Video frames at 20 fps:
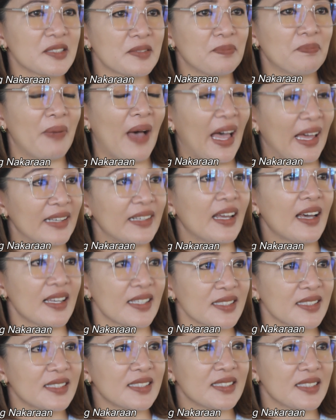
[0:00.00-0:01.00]
bad
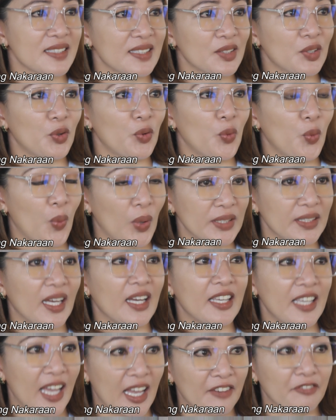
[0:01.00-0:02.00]
as what
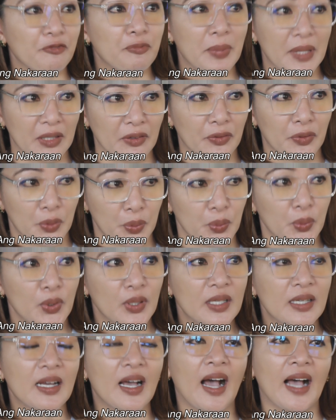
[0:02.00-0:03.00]
I have been through
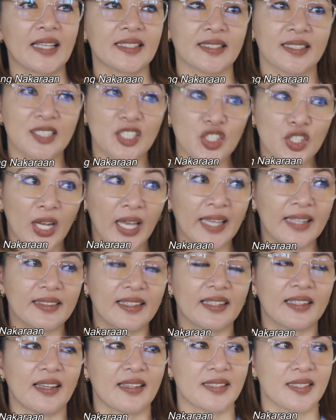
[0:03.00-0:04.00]
as a child
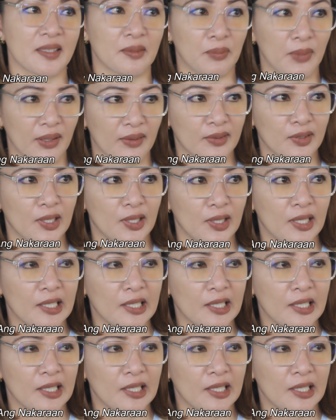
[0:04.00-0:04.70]
and as a mother.